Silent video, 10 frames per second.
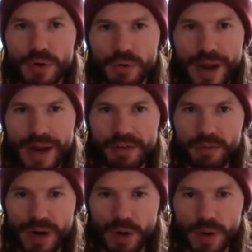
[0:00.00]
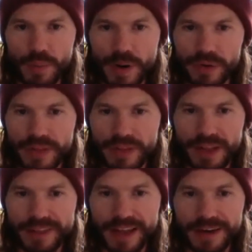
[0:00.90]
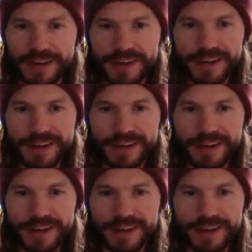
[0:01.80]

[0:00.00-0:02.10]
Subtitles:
or ride a one wheel or anything like that?